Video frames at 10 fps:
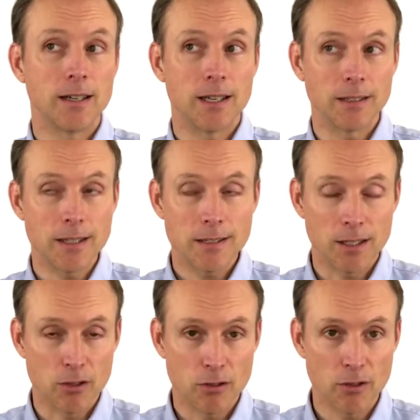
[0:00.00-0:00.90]
at least at
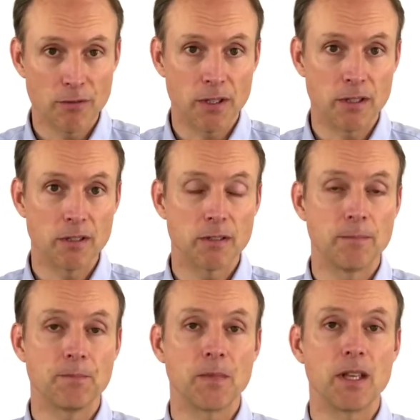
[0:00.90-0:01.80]
the surface,
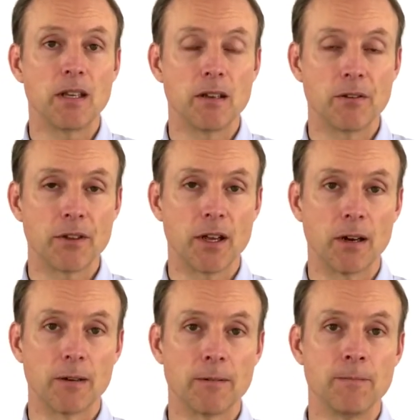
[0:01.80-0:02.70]
in
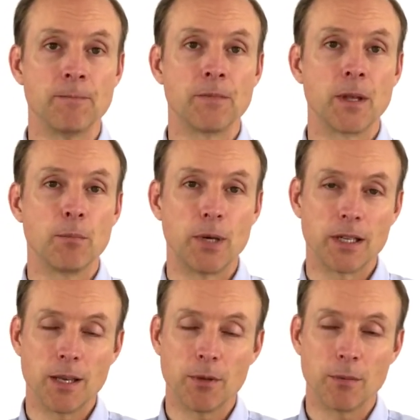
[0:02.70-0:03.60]
healthcare, but
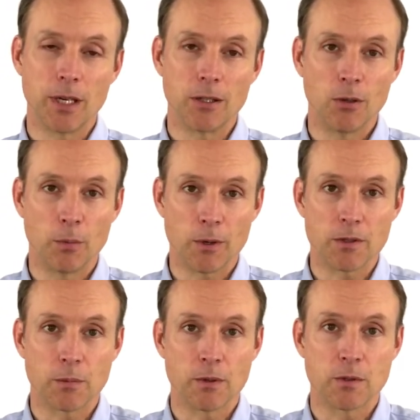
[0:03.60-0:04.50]
keeping in mind the whole
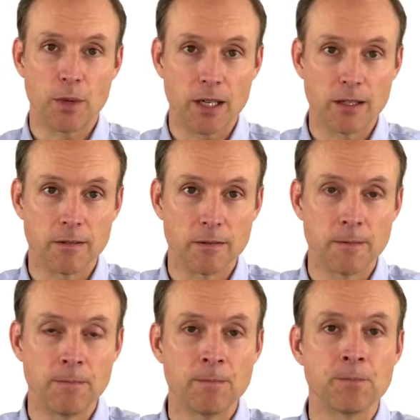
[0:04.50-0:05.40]
person perspective.
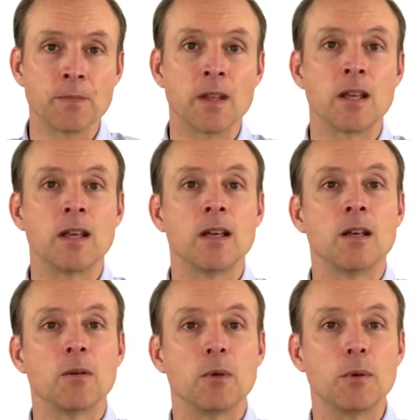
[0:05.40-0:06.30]

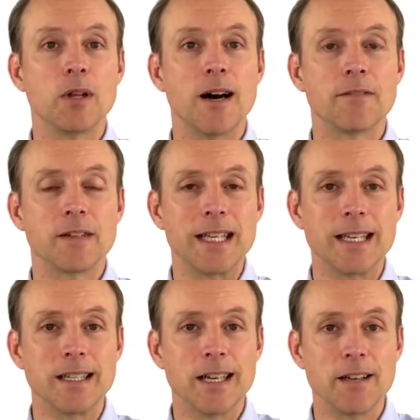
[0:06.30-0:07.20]
We will often
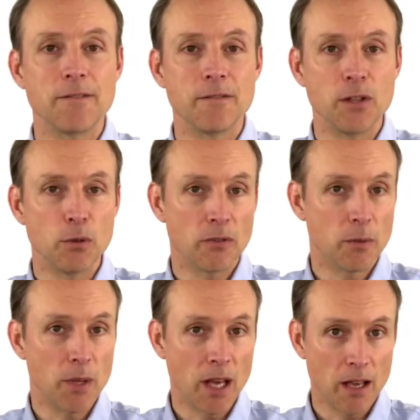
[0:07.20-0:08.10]
get a few of the
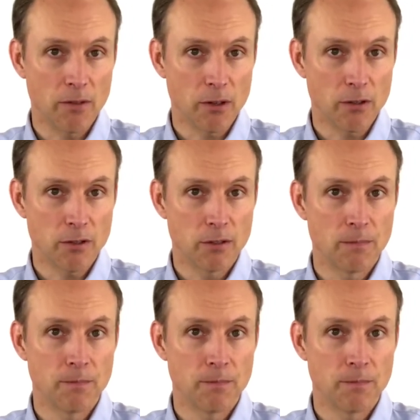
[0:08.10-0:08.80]
behaviors,